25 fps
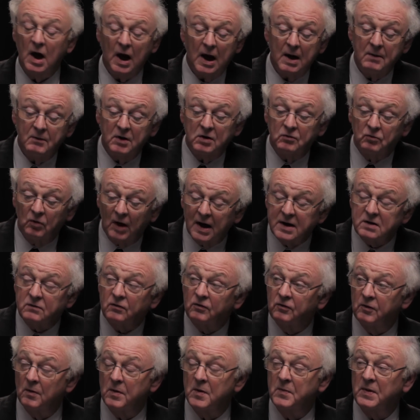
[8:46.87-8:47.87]
I mean, right
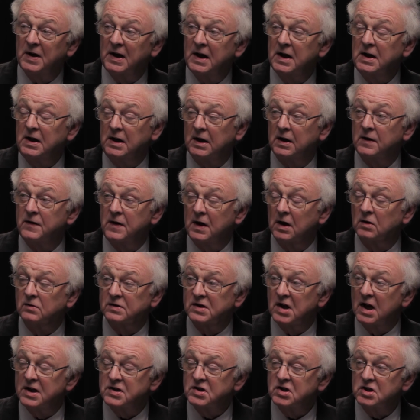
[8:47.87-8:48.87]
from the beginning in the Old
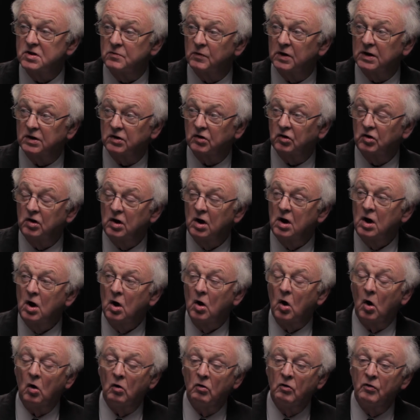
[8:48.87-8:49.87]
Testament,
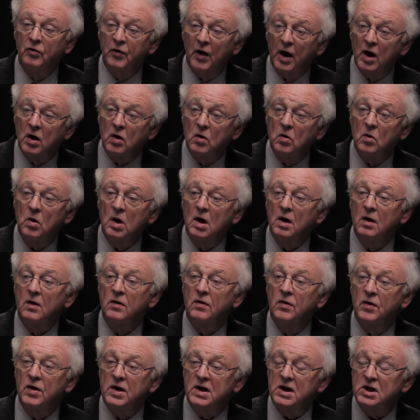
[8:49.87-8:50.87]
although
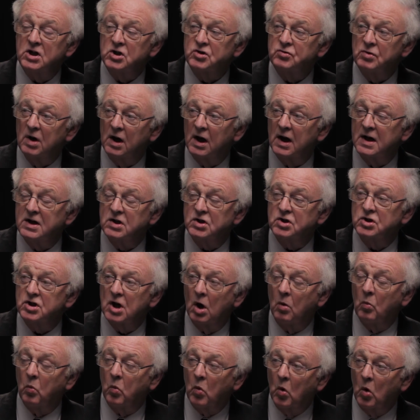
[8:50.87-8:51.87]
the Israelites
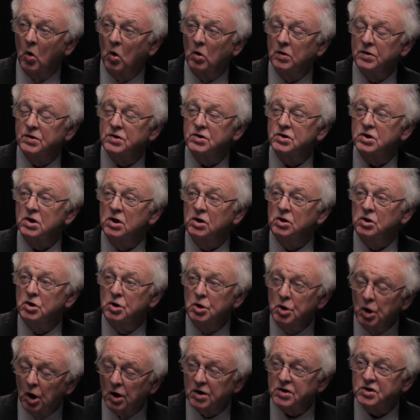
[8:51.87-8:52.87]
are warned
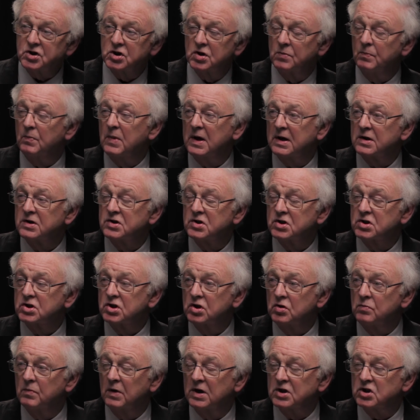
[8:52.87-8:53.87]
not to mix
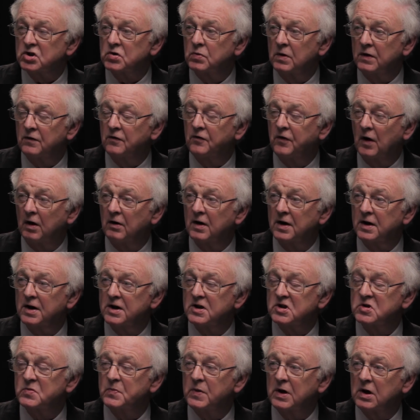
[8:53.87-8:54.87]
too much with
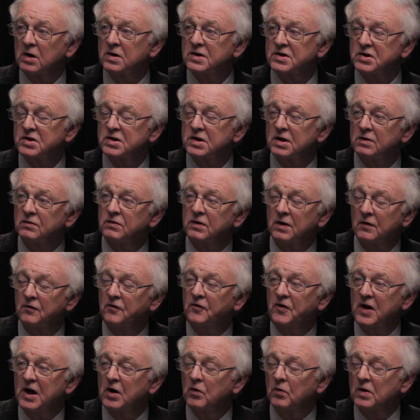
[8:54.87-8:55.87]
foreigners because the
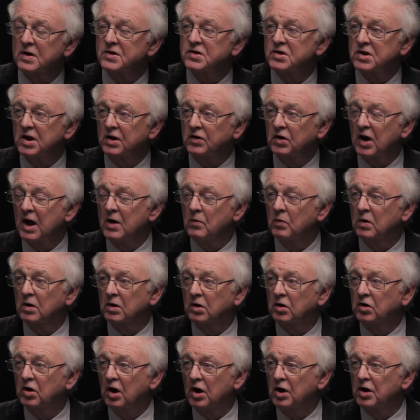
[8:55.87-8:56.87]
fear was that they
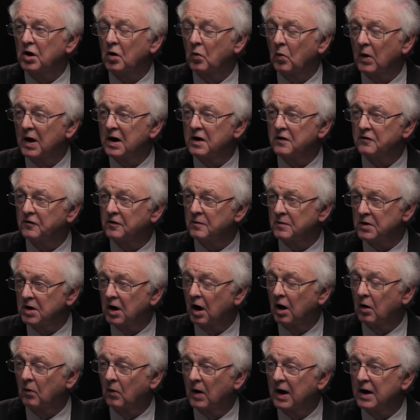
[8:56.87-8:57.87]
would turn away from
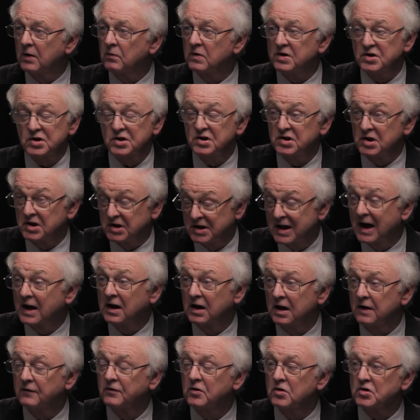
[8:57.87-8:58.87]
Yahweh, which is
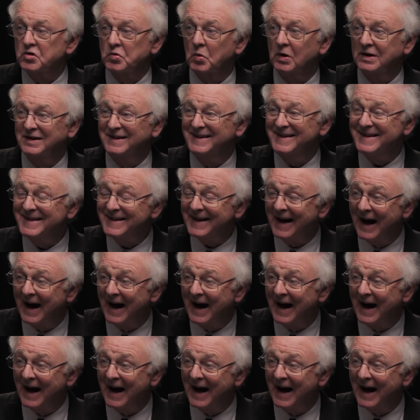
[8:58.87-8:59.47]
exactly, of course, what did